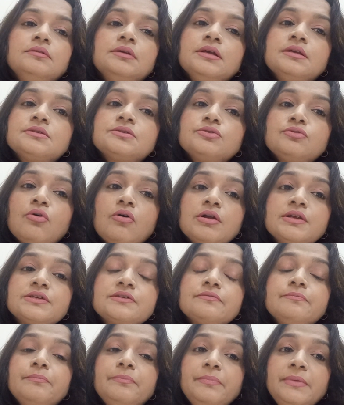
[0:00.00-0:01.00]
is
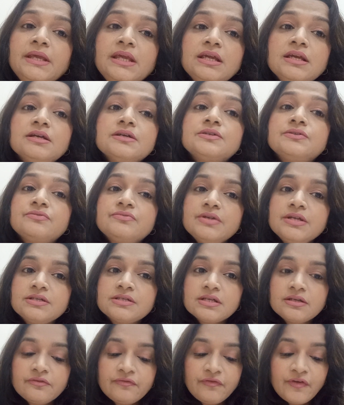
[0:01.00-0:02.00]
not being
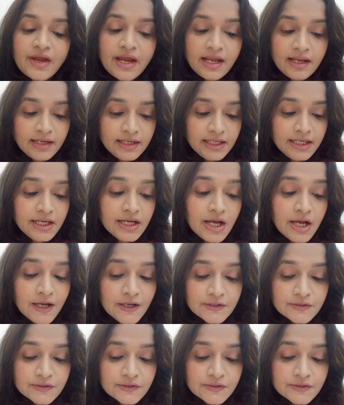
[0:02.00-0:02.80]
treated fairly.